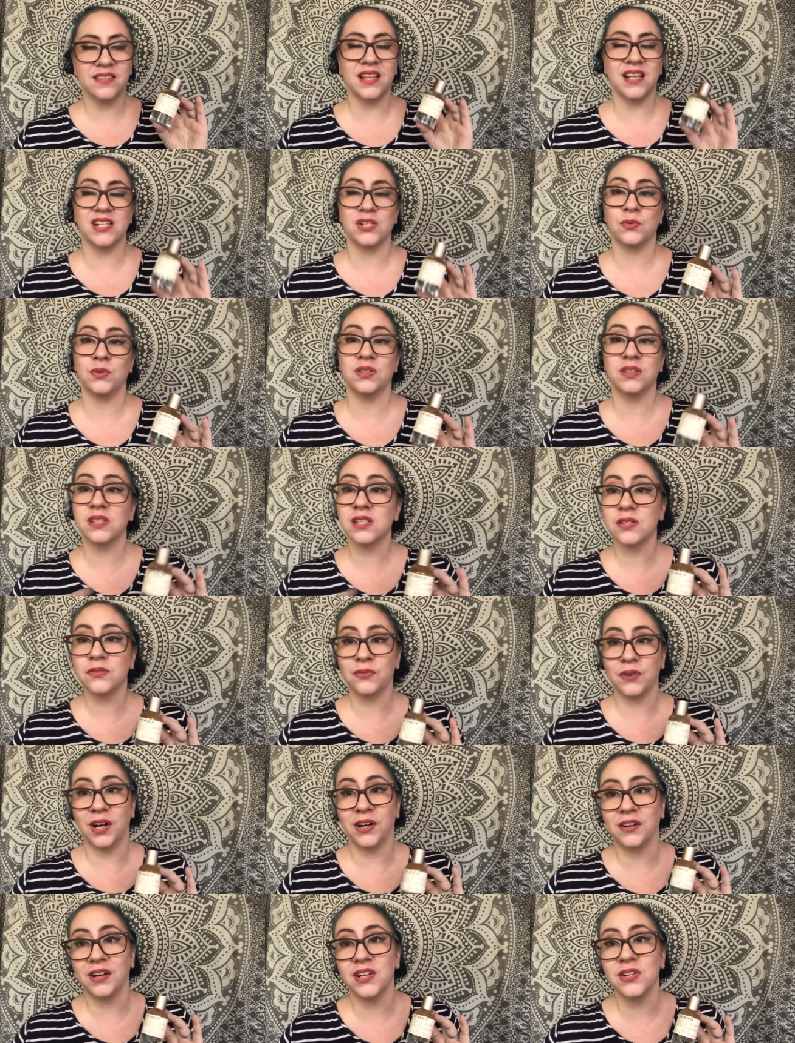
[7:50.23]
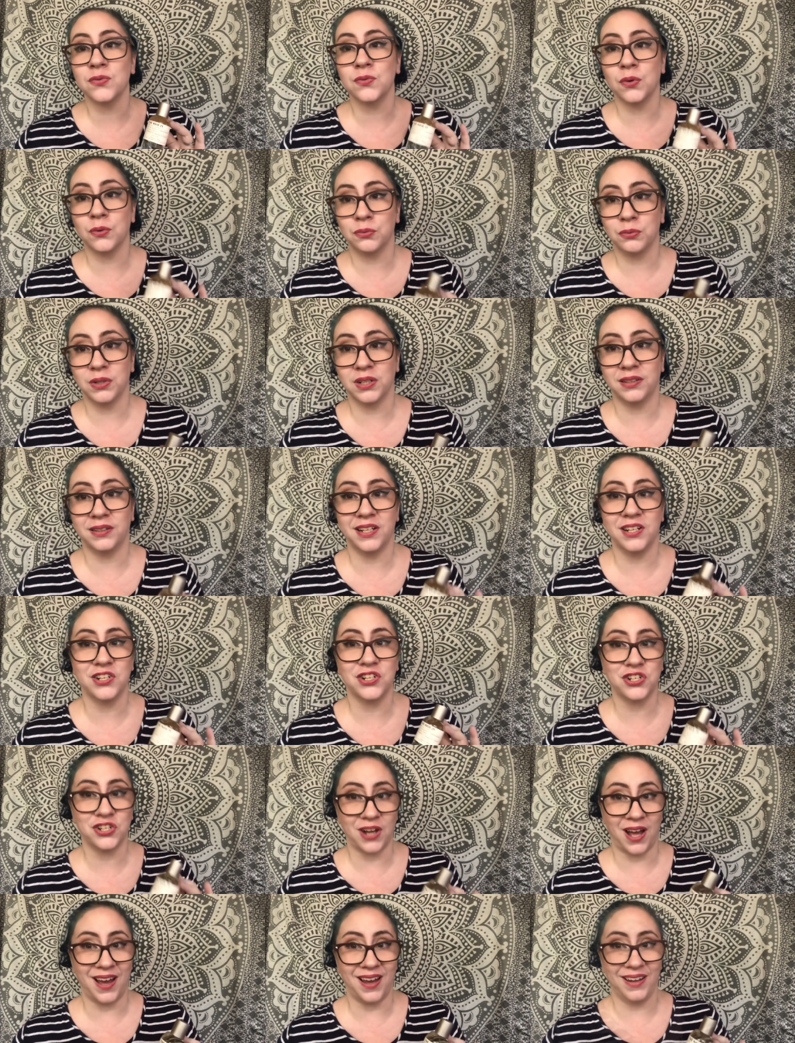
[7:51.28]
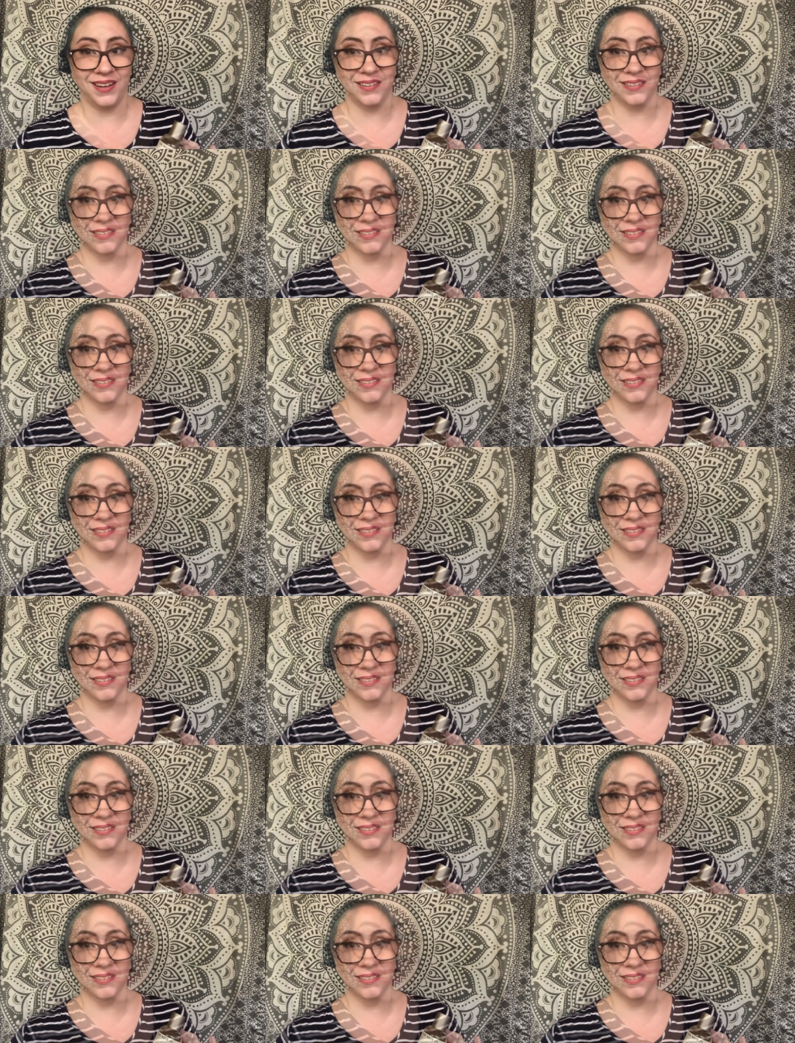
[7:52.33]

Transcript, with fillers: That's when this fragrance will really shine.